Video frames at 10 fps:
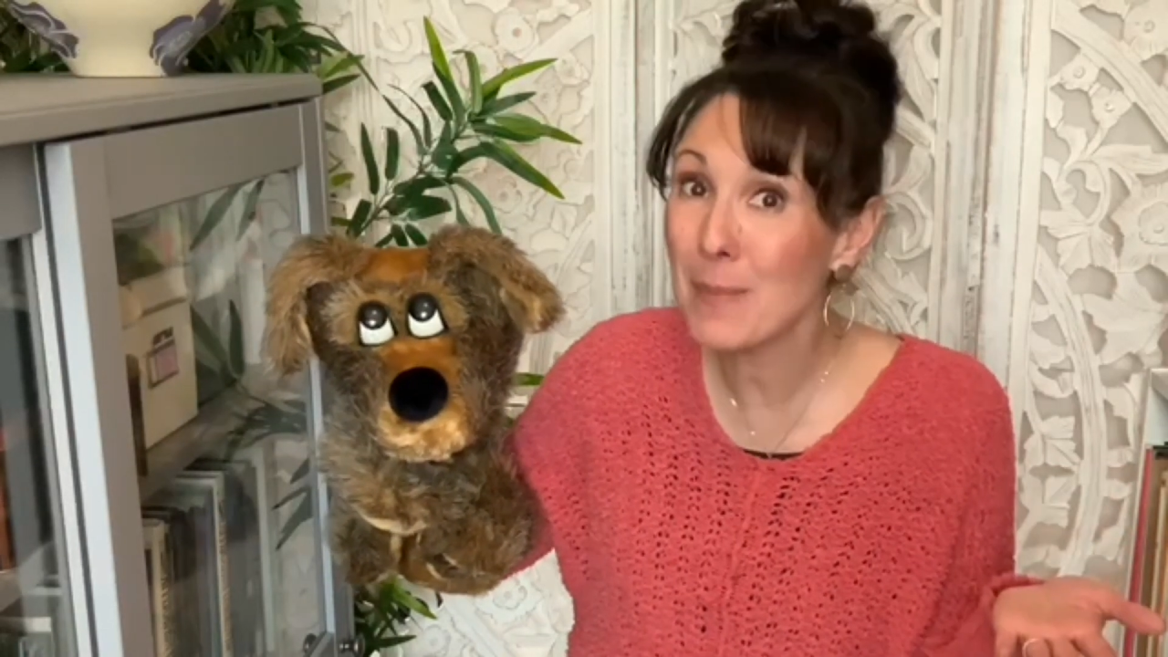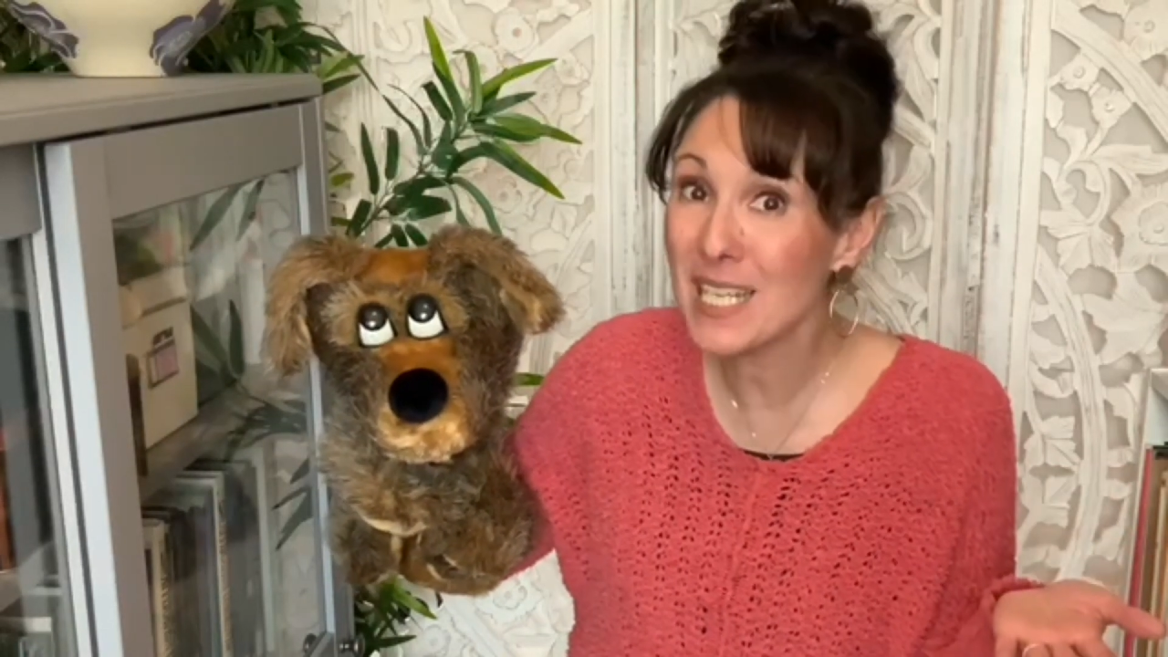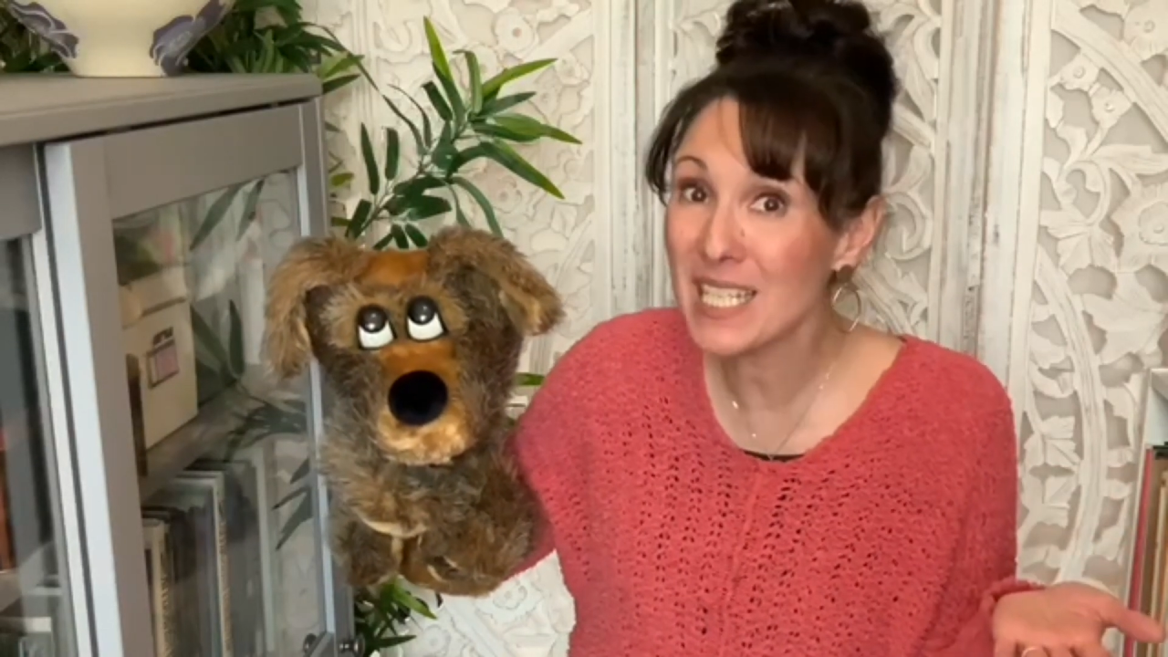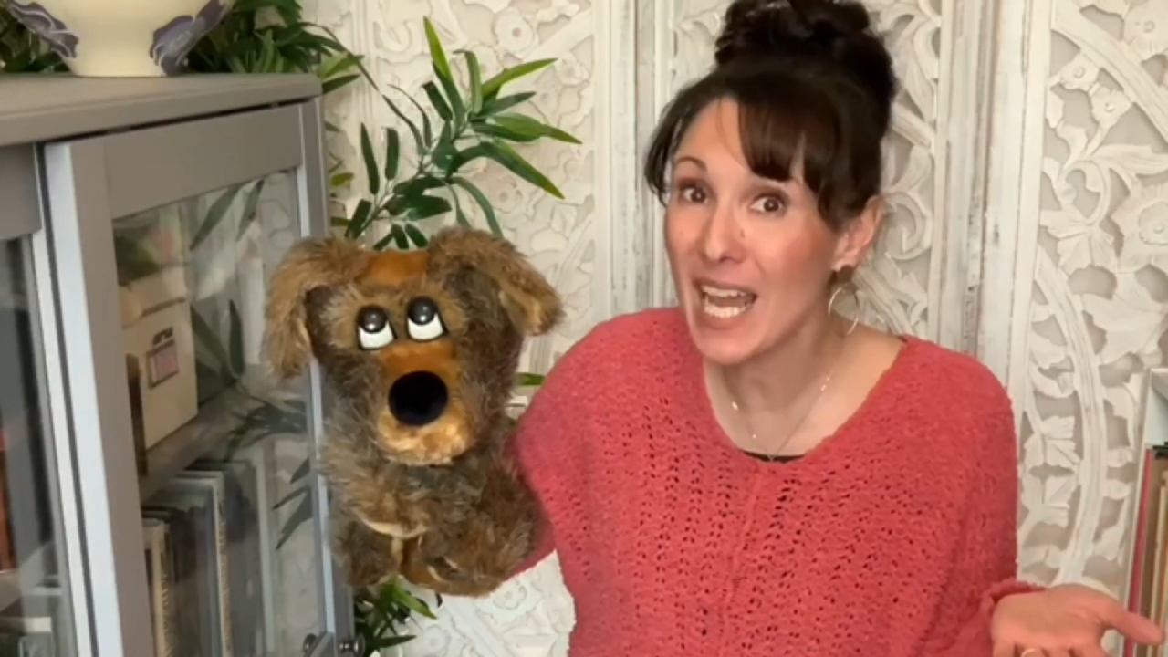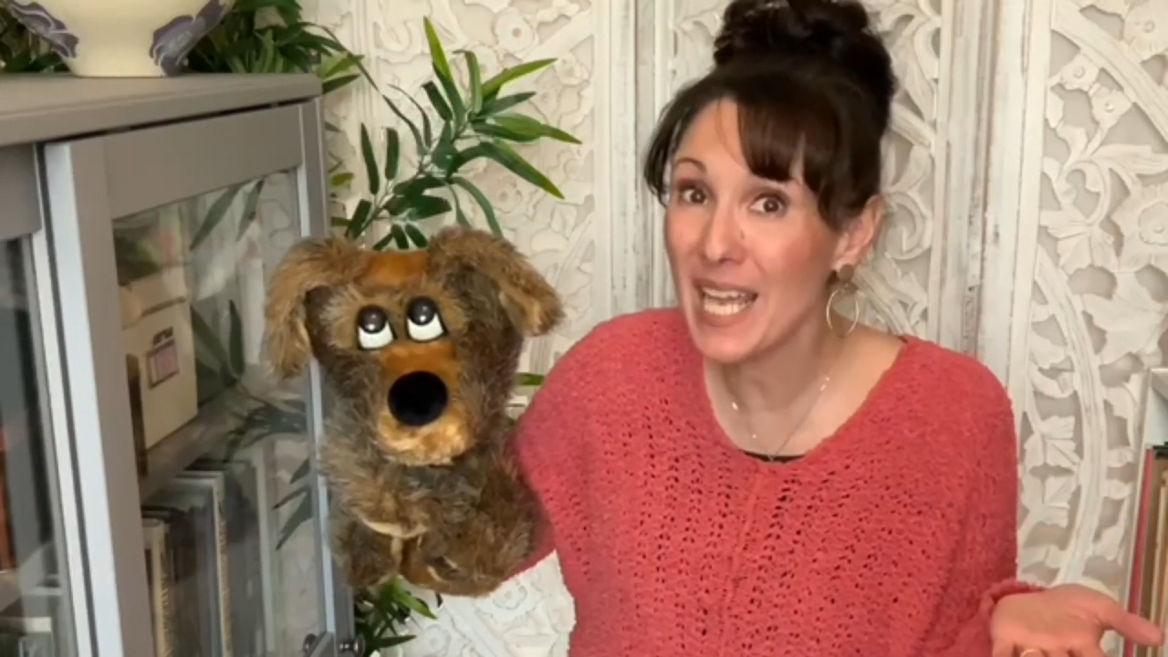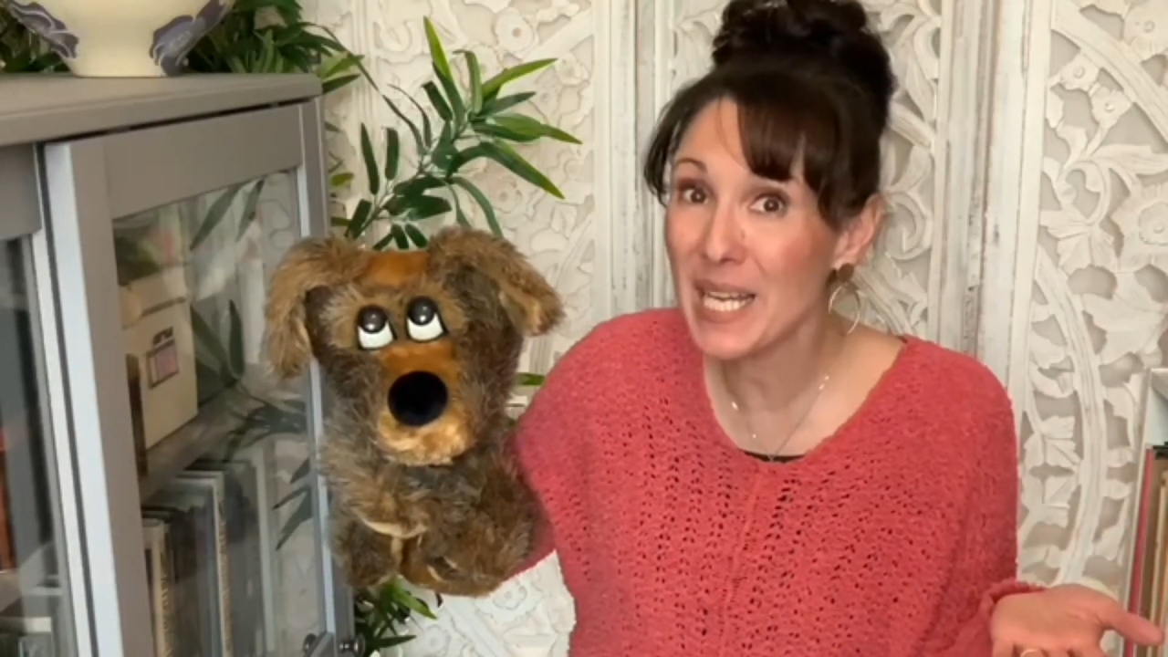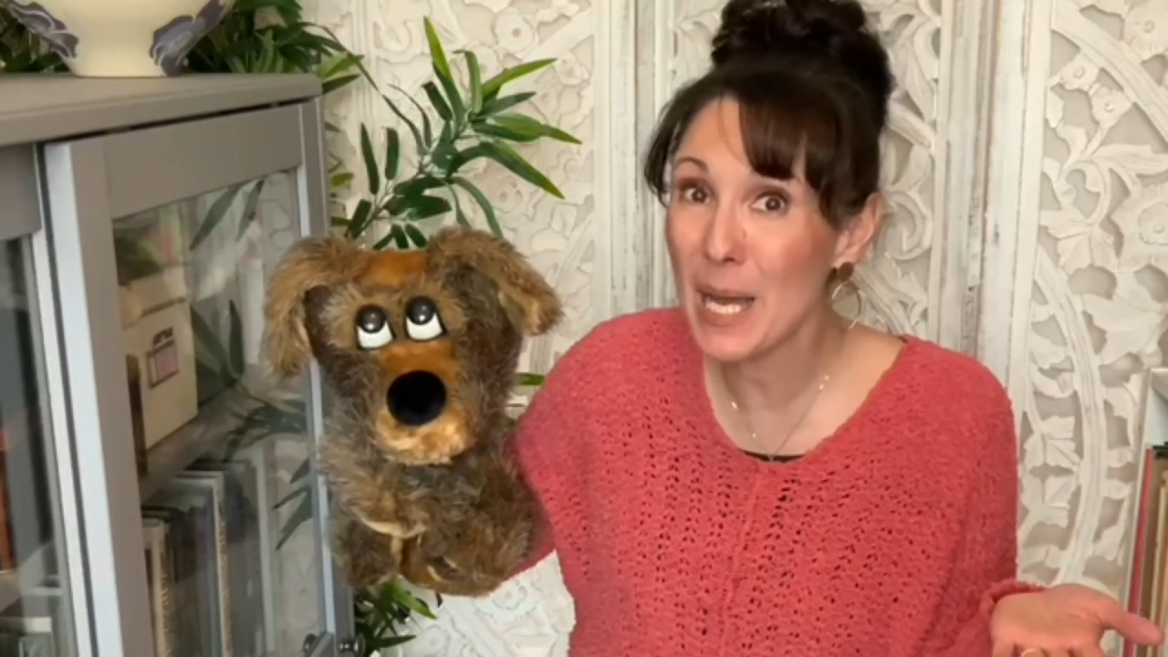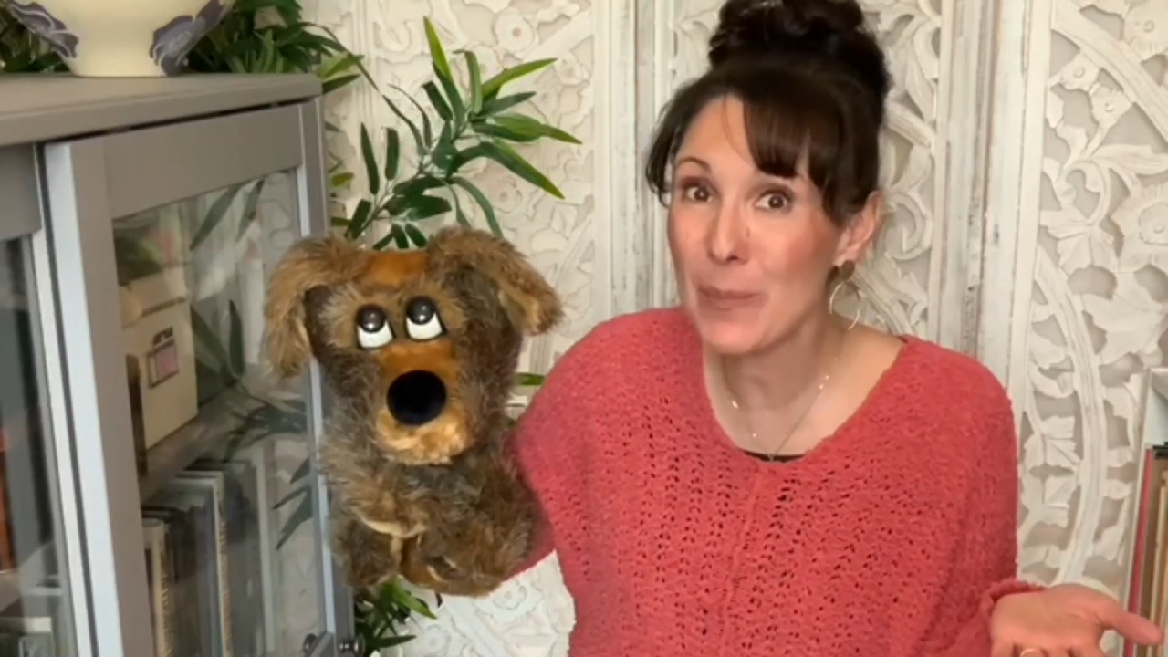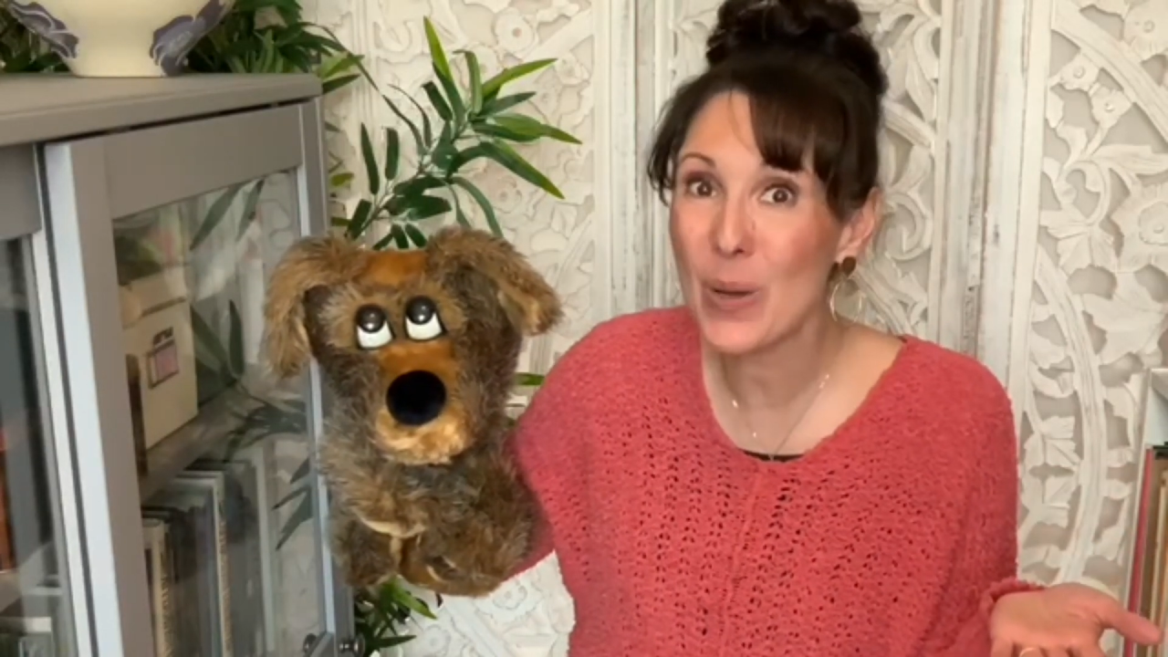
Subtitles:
tied up